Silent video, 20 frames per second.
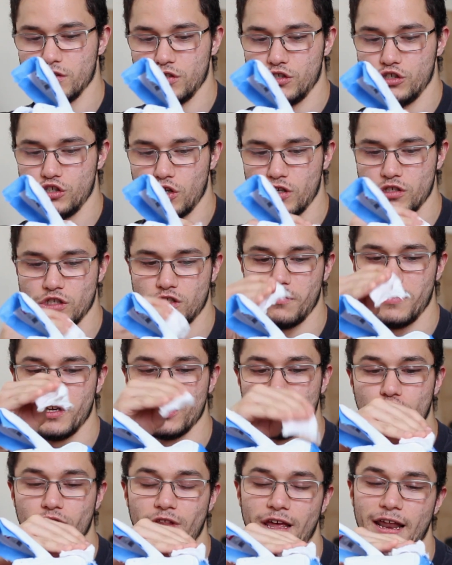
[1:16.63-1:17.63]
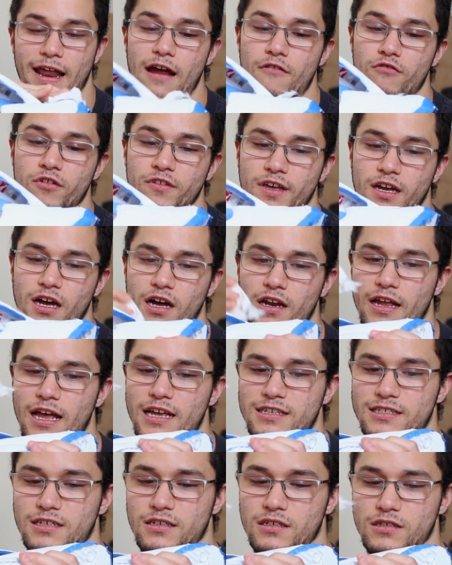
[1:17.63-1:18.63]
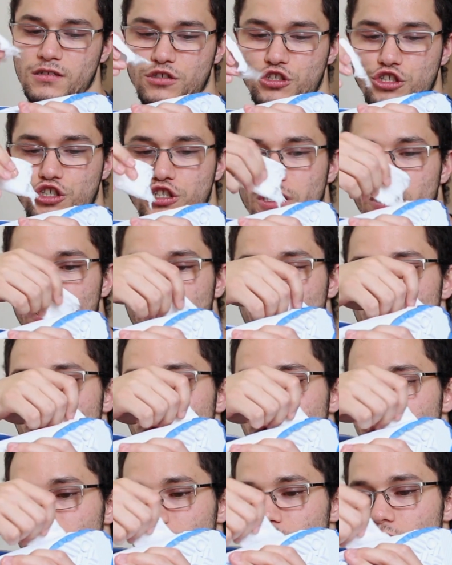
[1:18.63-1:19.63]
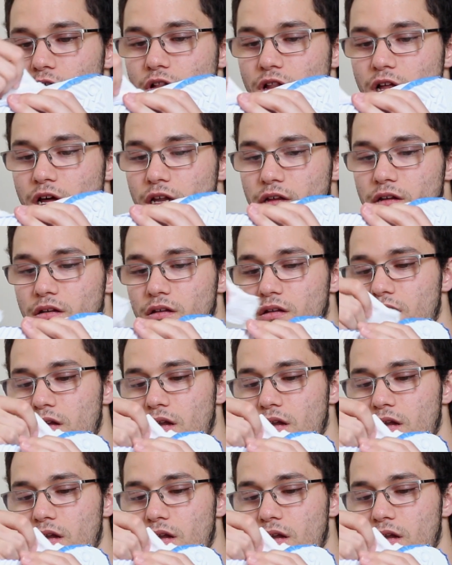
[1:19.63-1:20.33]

just to make sure that everything on it has like a sheen of rubbing alcohol on it.